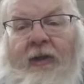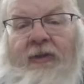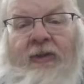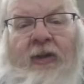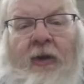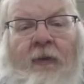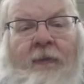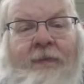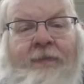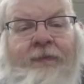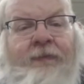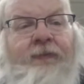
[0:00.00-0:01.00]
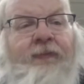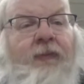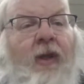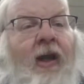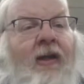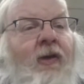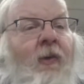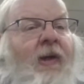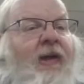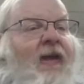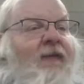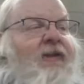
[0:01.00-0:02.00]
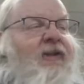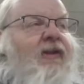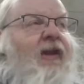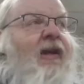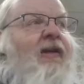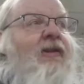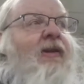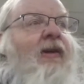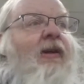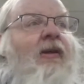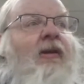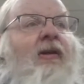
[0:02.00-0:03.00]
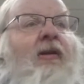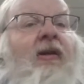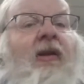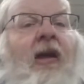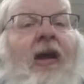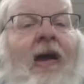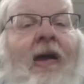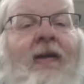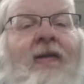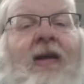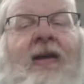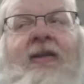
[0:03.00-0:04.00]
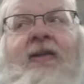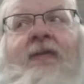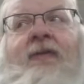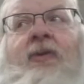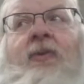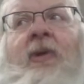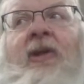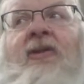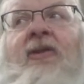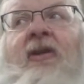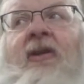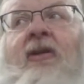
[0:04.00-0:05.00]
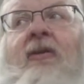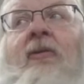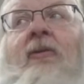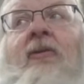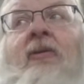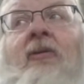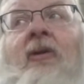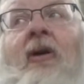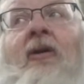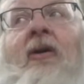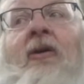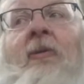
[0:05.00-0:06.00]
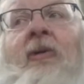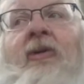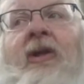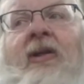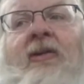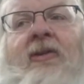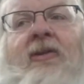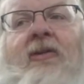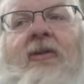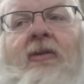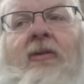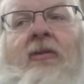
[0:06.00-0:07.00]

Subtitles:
So I know I gave a slight highlight a few weeks ago on Hobo Nichols.